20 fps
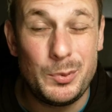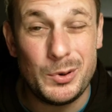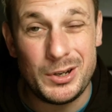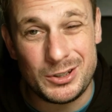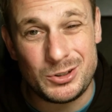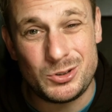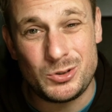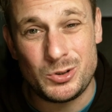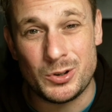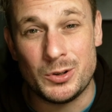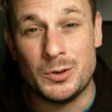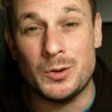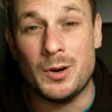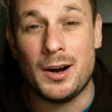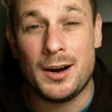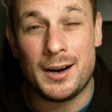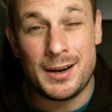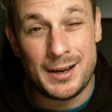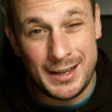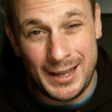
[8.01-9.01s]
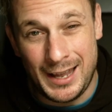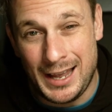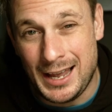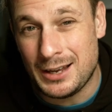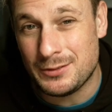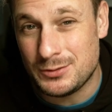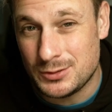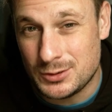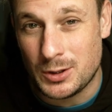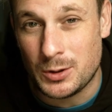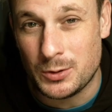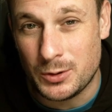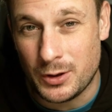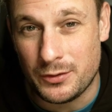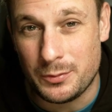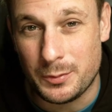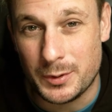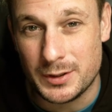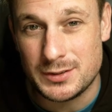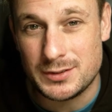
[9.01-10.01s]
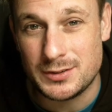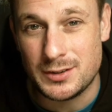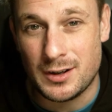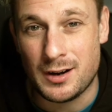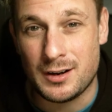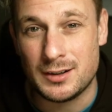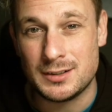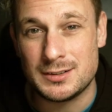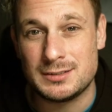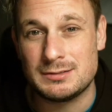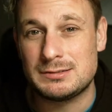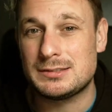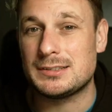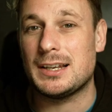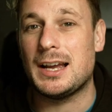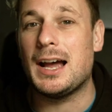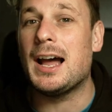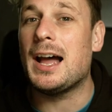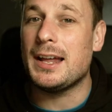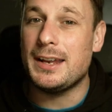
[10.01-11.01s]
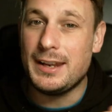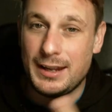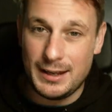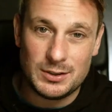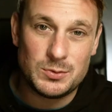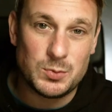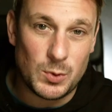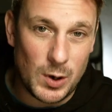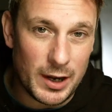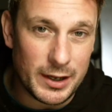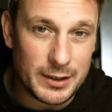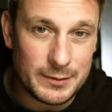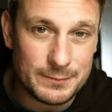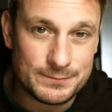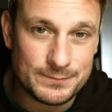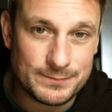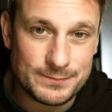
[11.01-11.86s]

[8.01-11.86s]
But it's true. I have sold off my stocks, and here's why.